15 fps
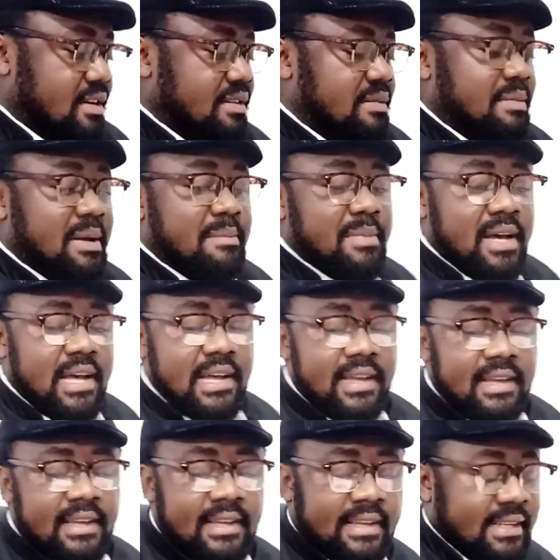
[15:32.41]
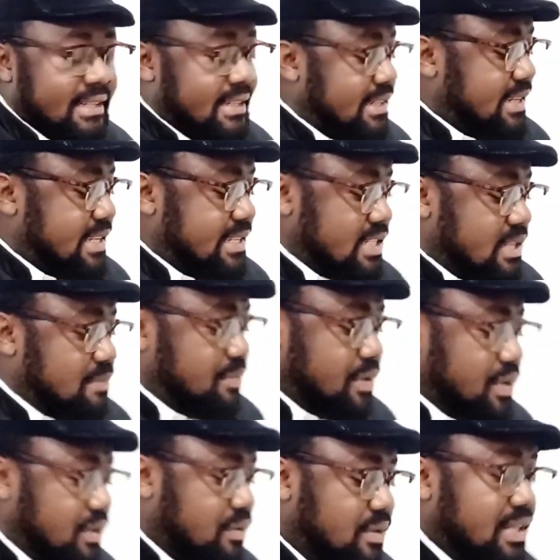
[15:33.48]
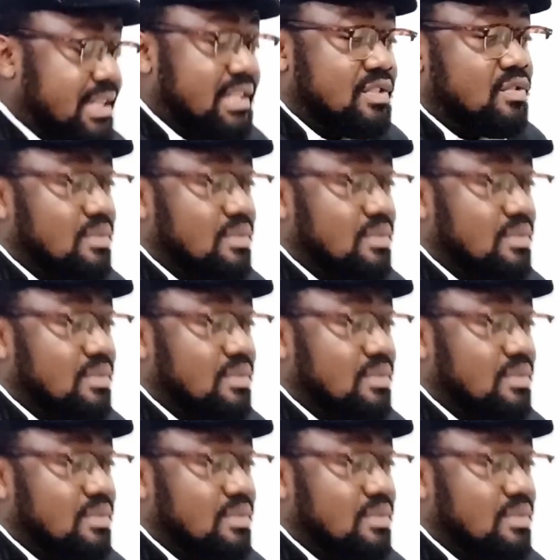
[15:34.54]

Remember, the CPU needs